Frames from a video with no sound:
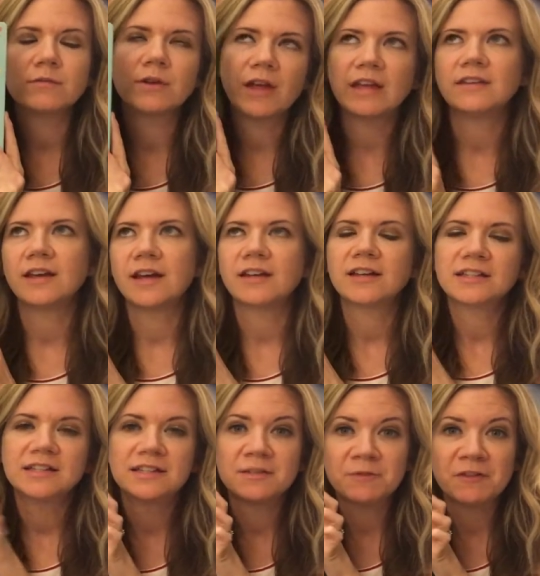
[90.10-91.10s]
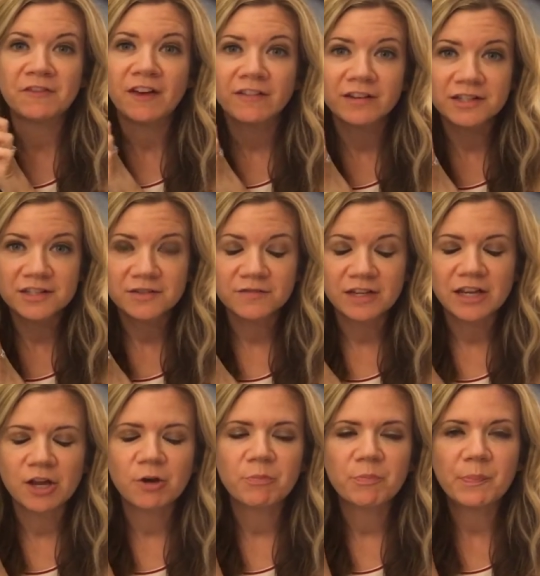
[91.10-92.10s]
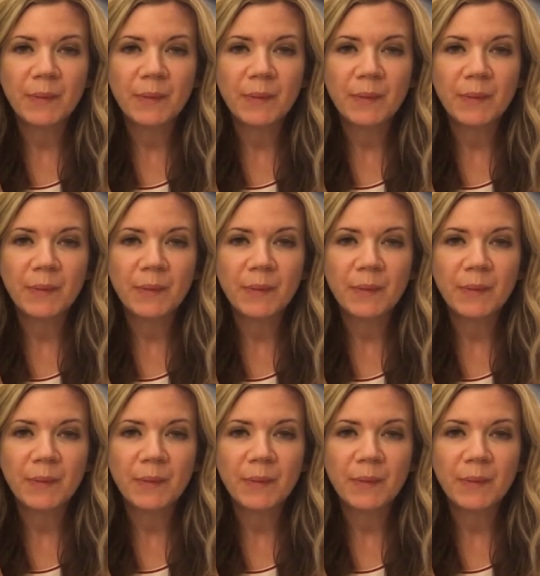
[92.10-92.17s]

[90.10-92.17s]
okay, duh, because it's in my favorites video,